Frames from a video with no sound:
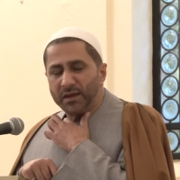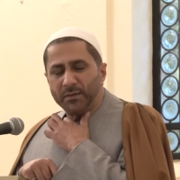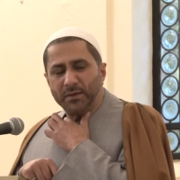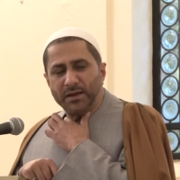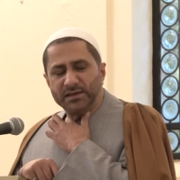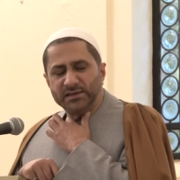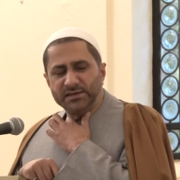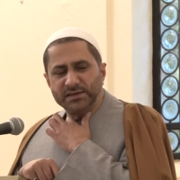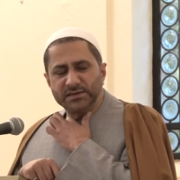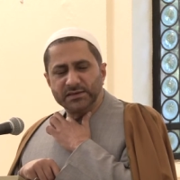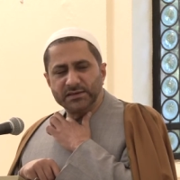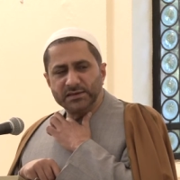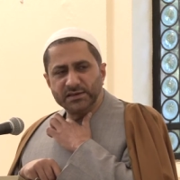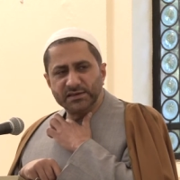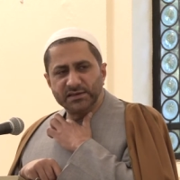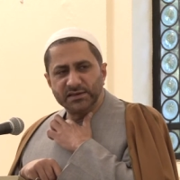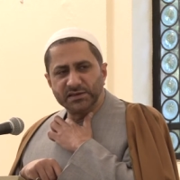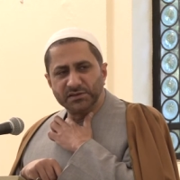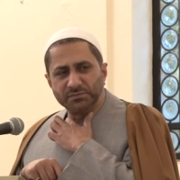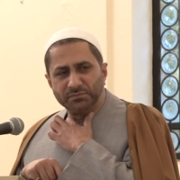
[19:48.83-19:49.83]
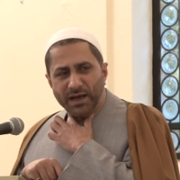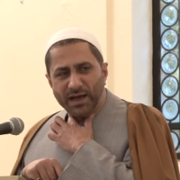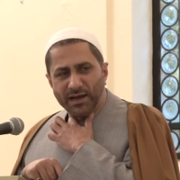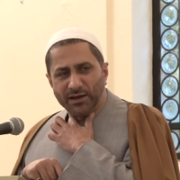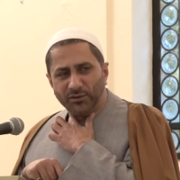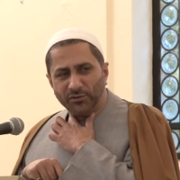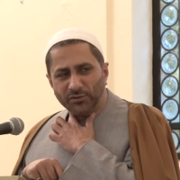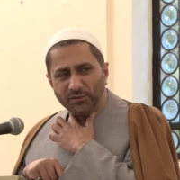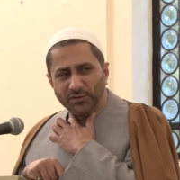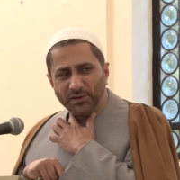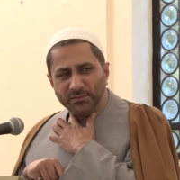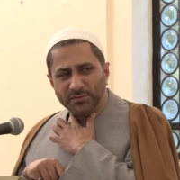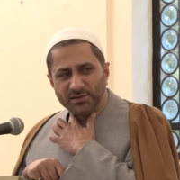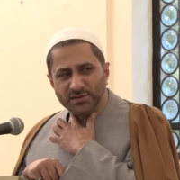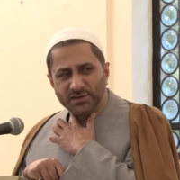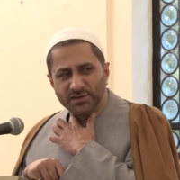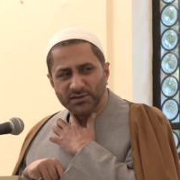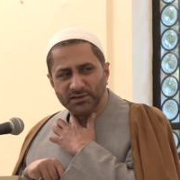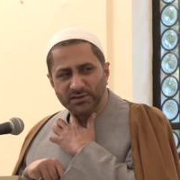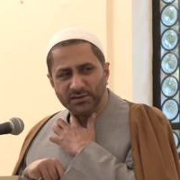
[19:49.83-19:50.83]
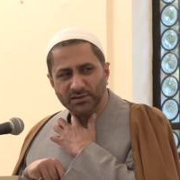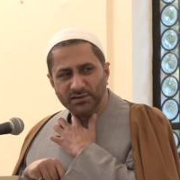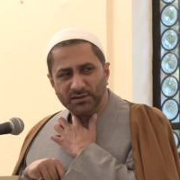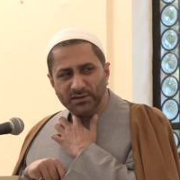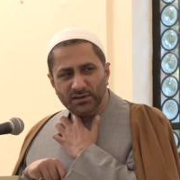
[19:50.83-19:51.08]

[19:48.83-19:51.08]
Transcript: As he turns his back on them, he says,